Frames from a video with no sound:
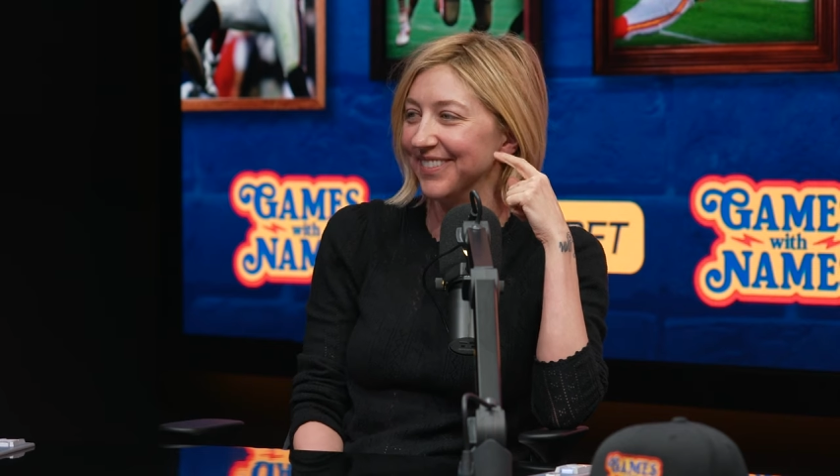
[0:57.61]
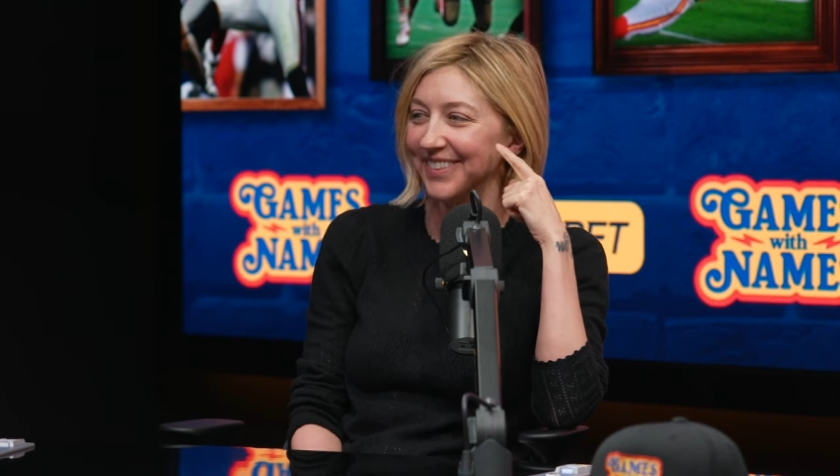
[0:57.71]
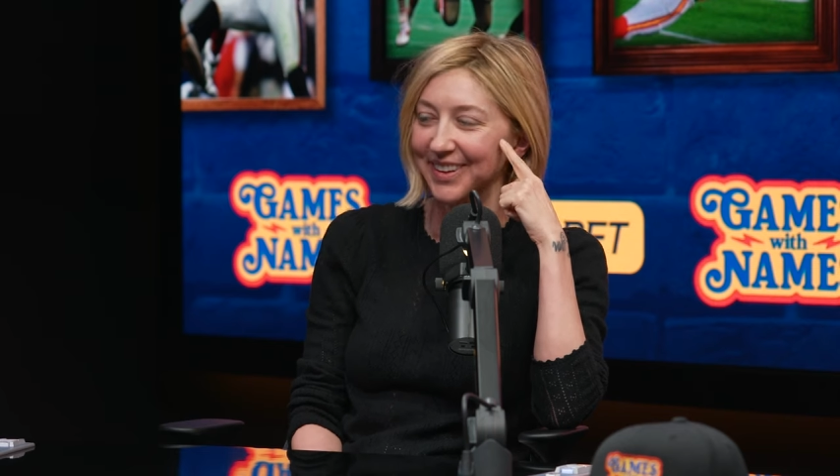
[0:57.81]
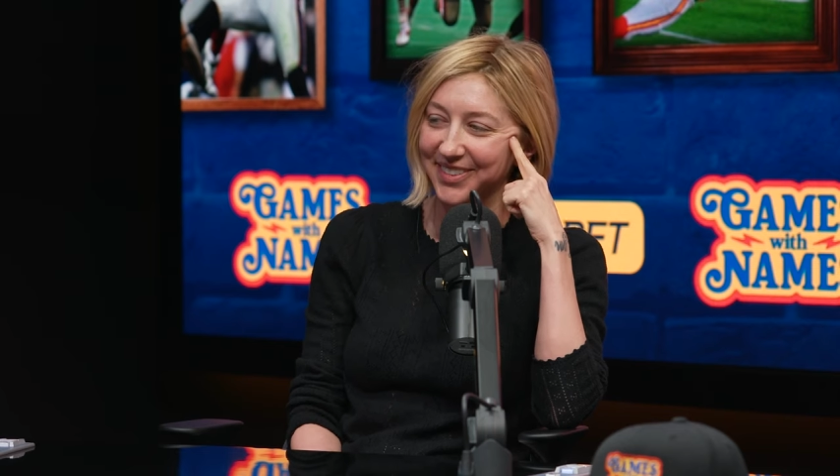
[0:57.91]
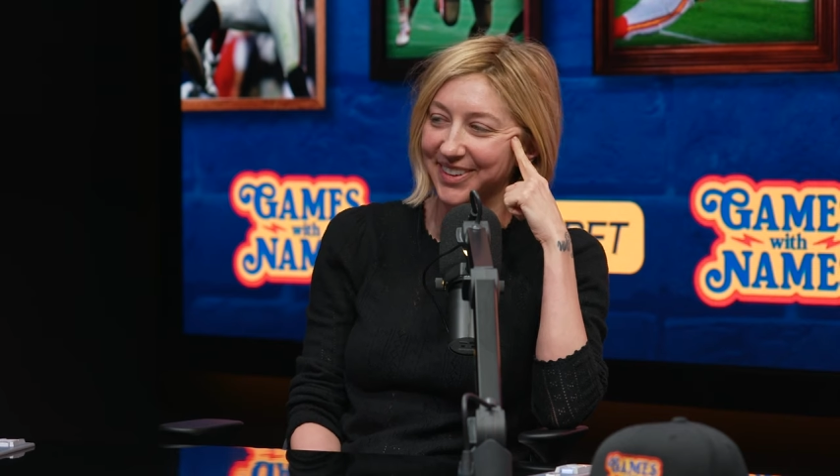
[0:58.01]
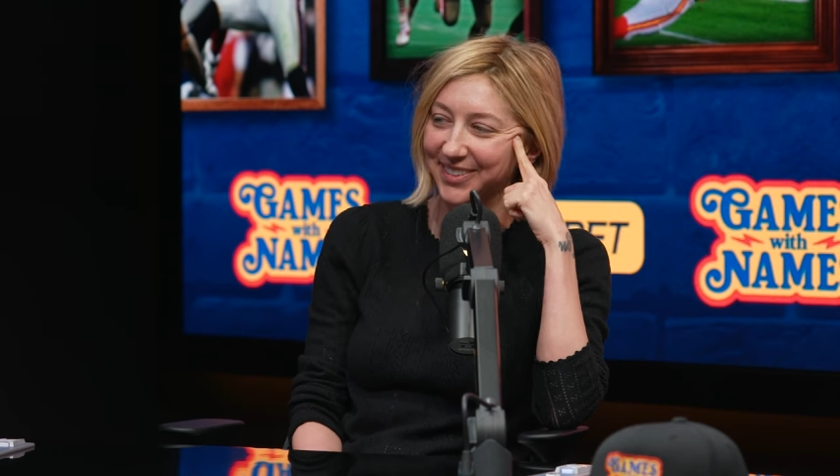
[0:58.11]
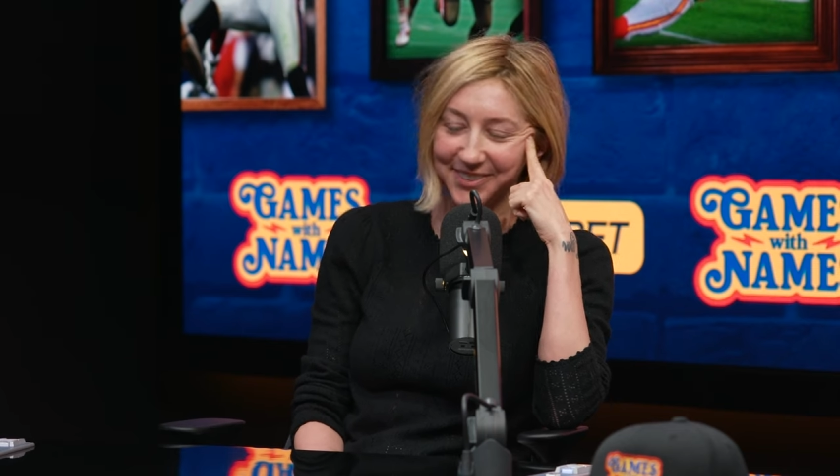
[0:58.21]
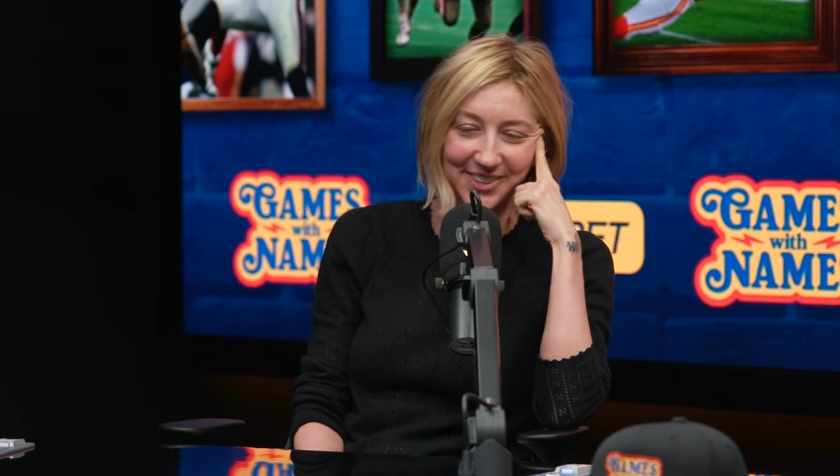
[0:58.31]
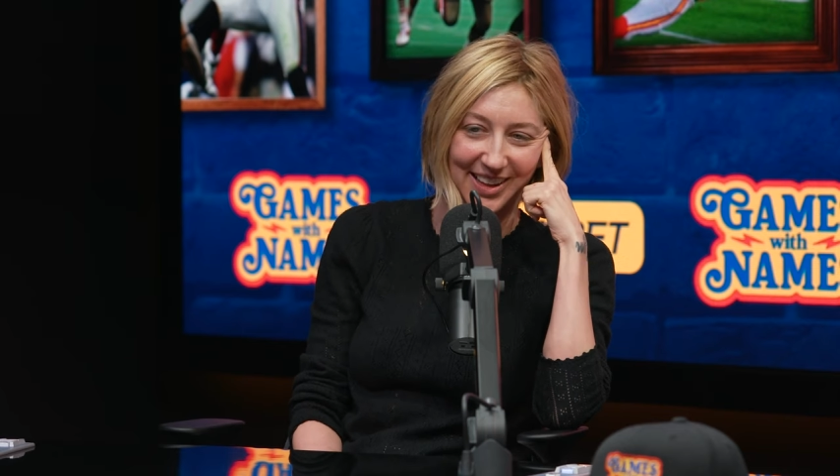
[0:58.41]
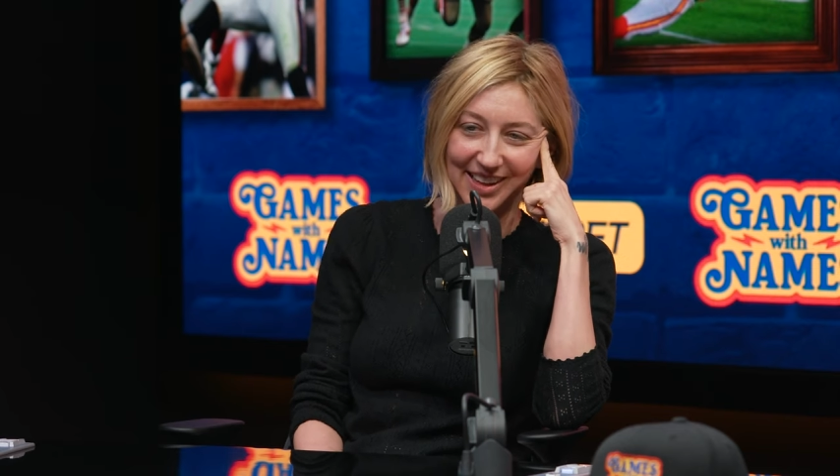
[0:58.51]
We're all for
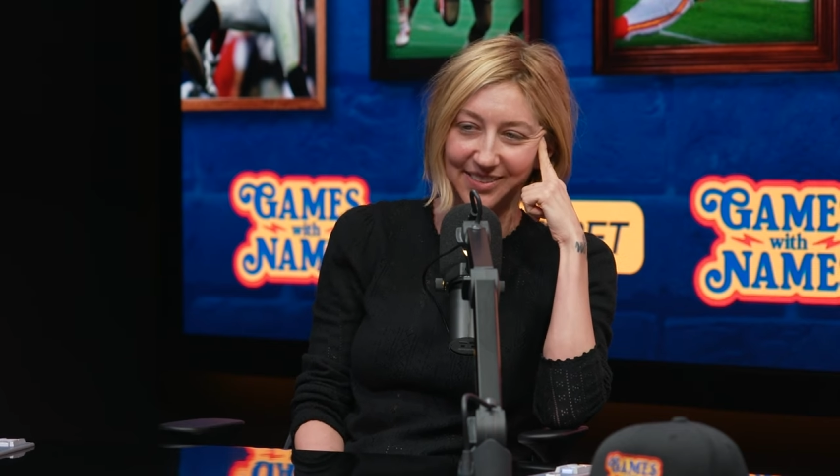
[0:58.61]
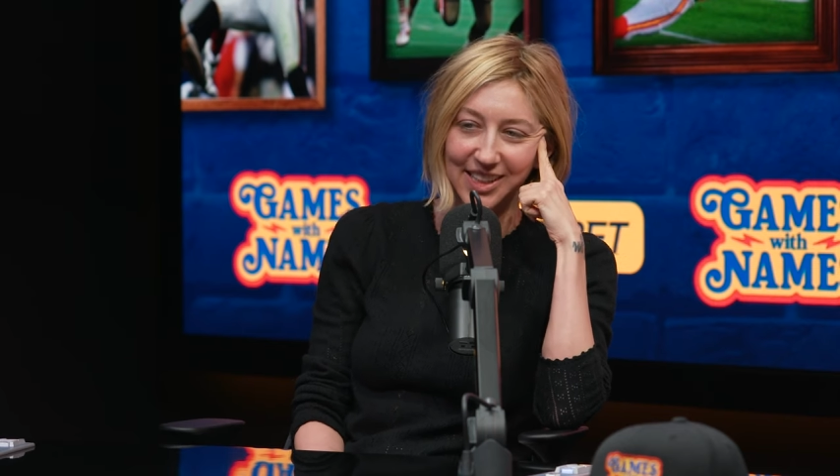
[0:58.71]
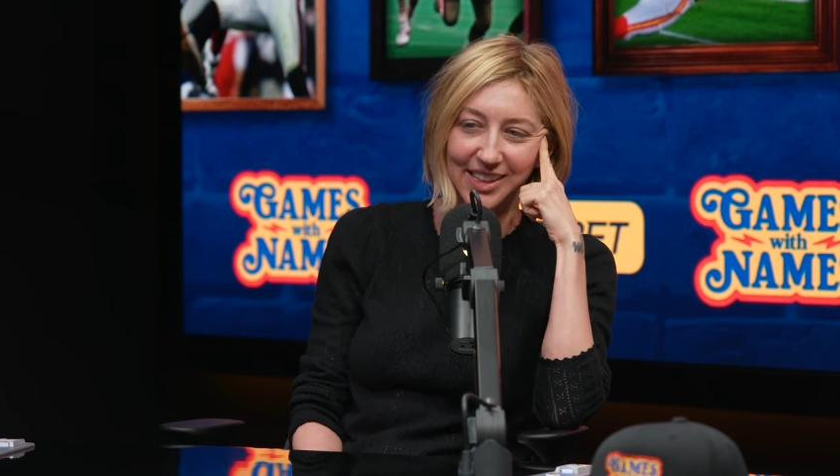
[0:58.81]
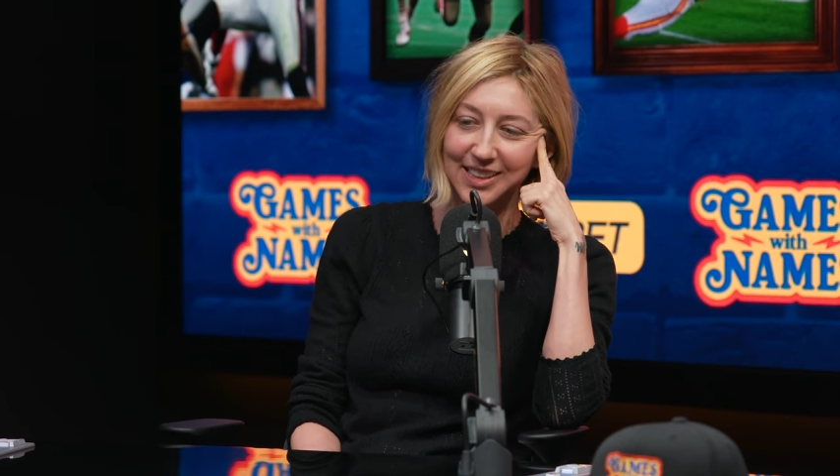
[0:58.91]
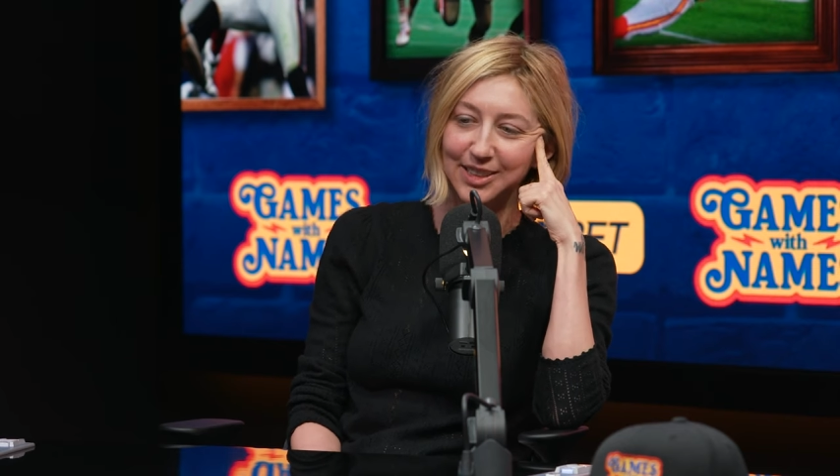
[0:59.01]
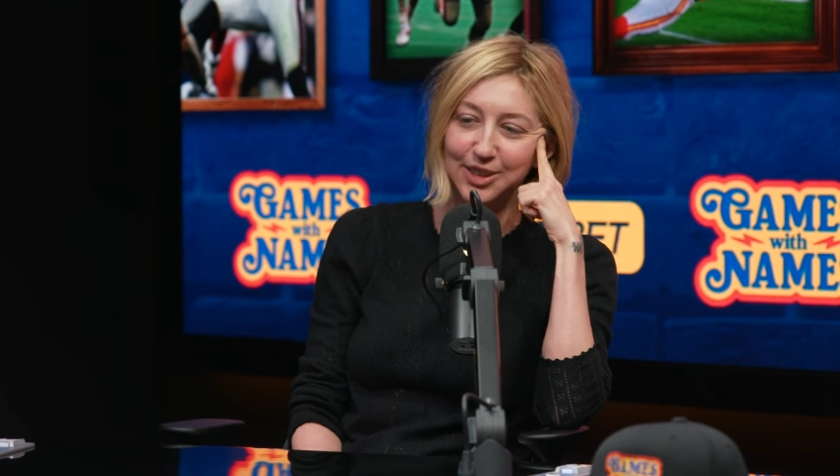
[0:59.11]
love. That's right.